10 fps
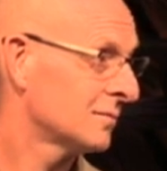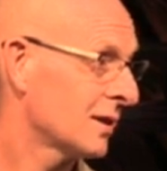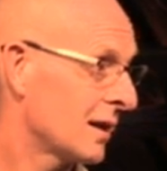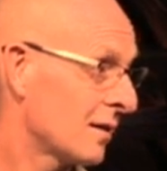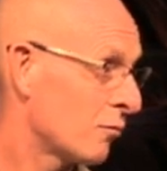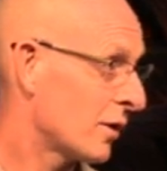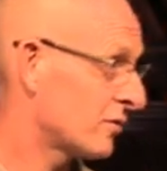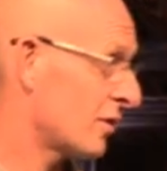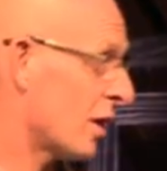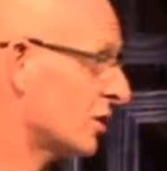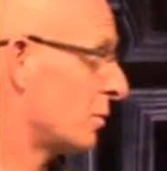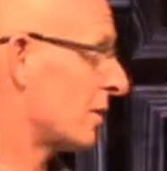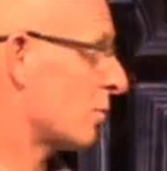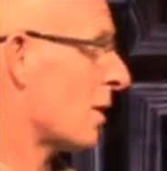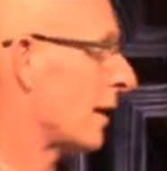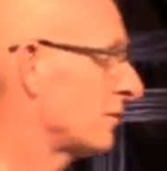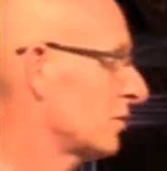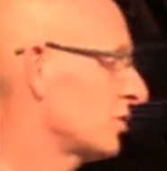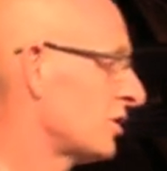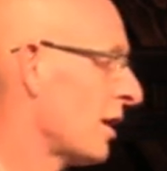and I've watched the husband and the wife just
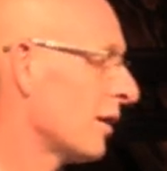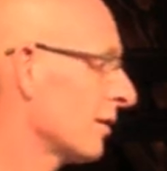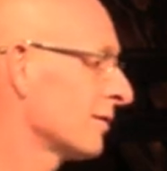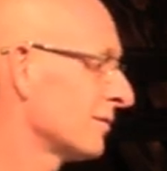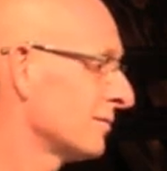share